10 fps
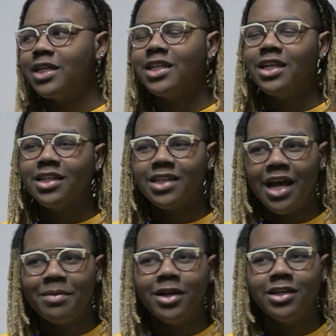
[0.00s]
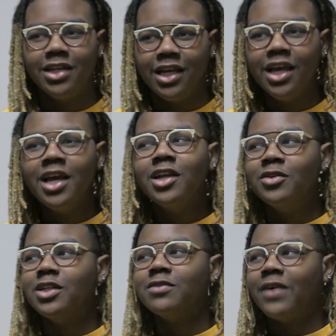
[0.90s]
Like taking the time out of your day
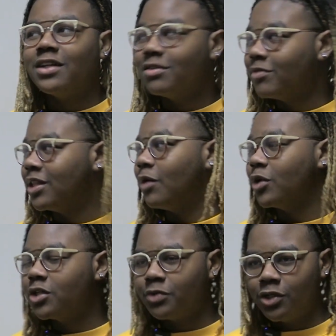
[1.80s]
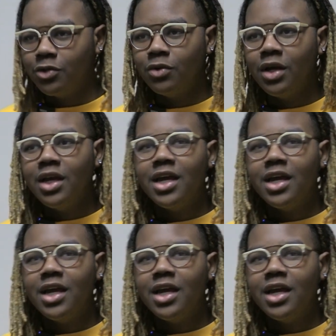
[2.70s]
to just find something that works for you